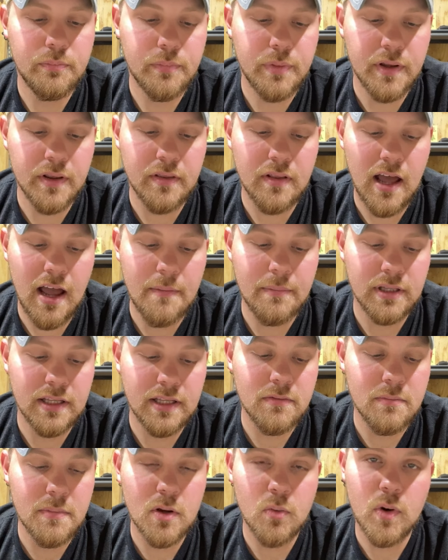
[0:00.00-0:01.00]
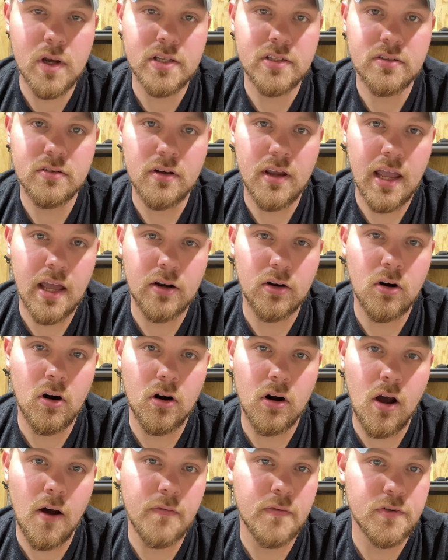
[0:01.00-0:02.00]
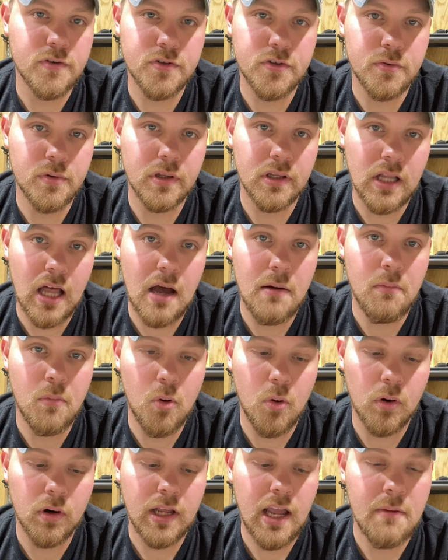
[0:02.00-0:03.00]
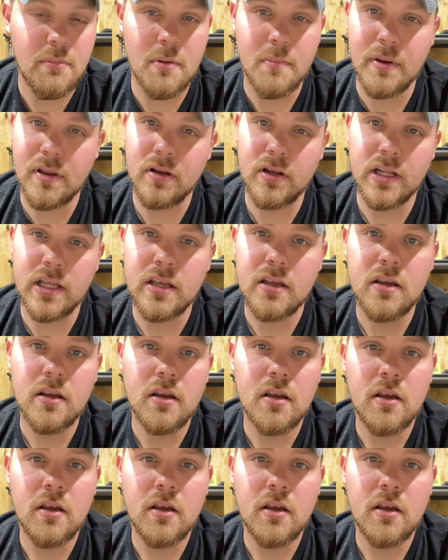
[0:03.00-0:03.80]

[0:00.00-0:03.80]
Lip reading: but I the Midwest handguard offers you a lot more capability.